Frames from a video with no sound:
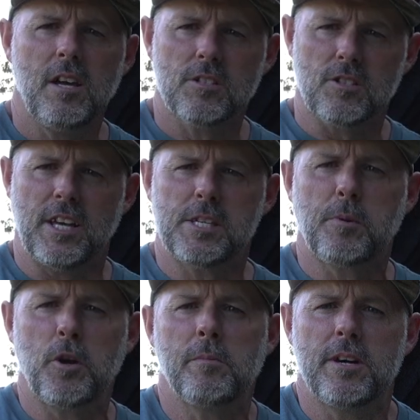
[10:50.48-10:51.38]
So that's
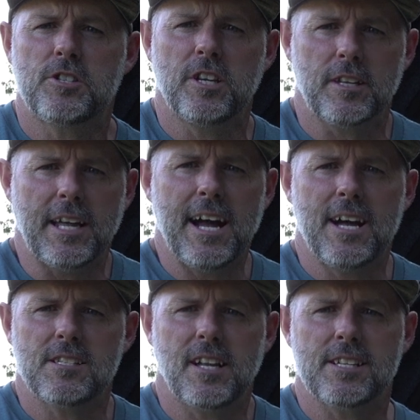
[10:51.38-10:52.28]
pretty much it,
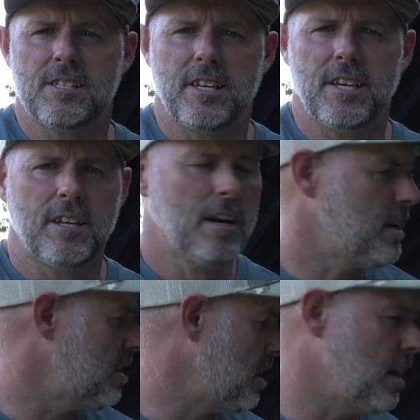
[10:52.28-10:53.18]
guys. Like I said,
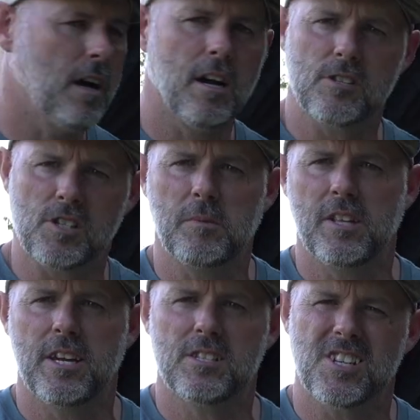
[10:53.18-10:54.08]
some of
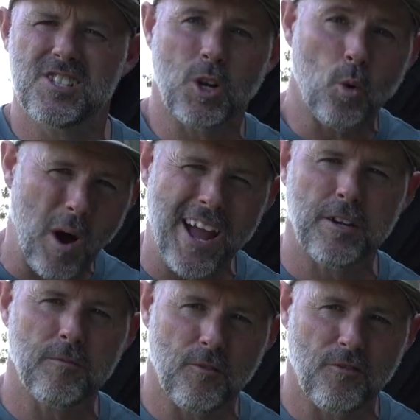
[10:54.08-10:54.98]
this isn't quite
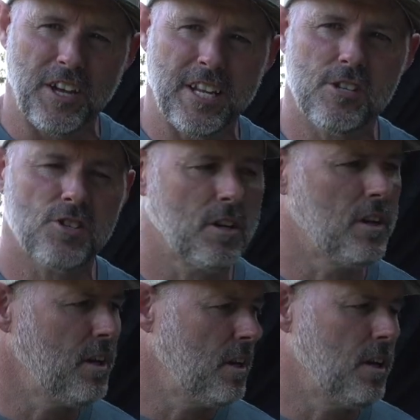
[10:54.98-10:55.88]
finished.
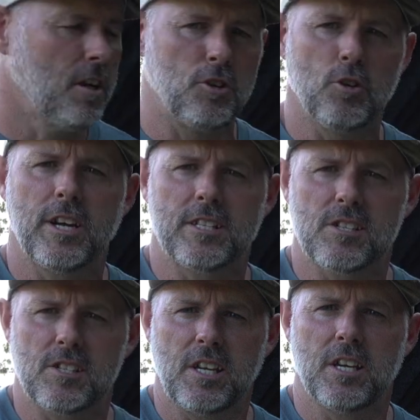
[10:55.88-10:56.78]
You'll get to
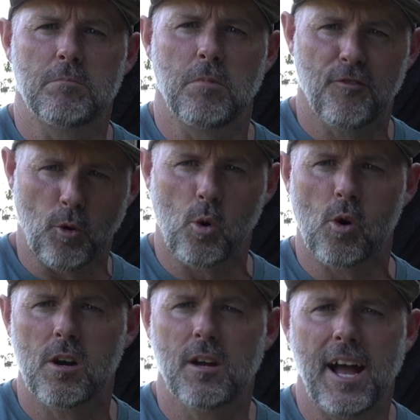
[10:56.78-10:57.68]
see it
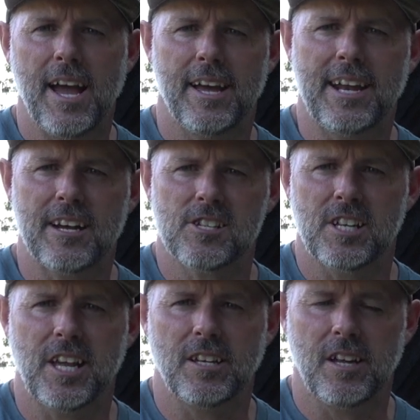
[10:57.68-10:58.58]
before I head out of
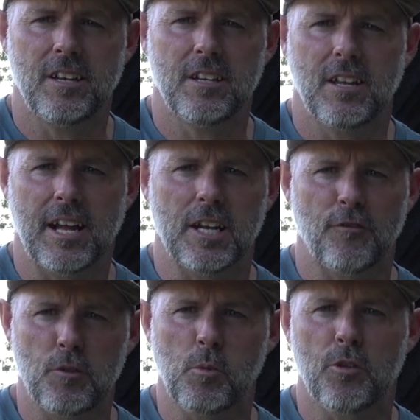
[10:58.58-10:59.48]
state in it. I got a
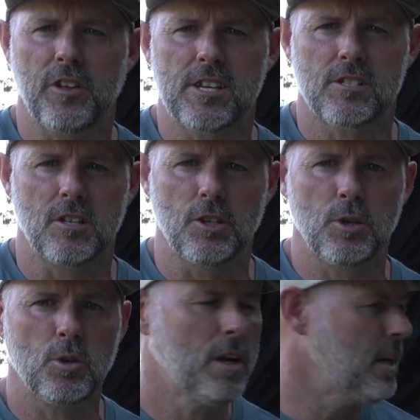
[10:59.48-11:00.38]
few more things to
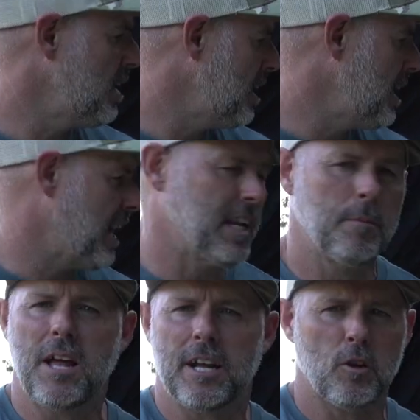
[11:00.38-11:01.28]
do, and I'm
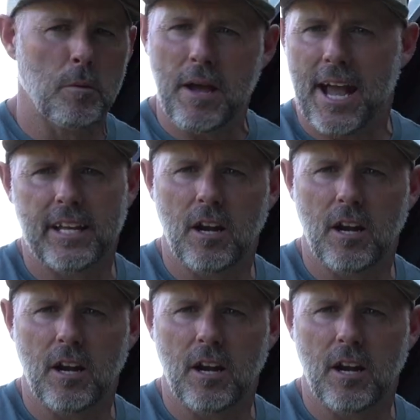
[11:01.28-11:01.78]
not going to pack it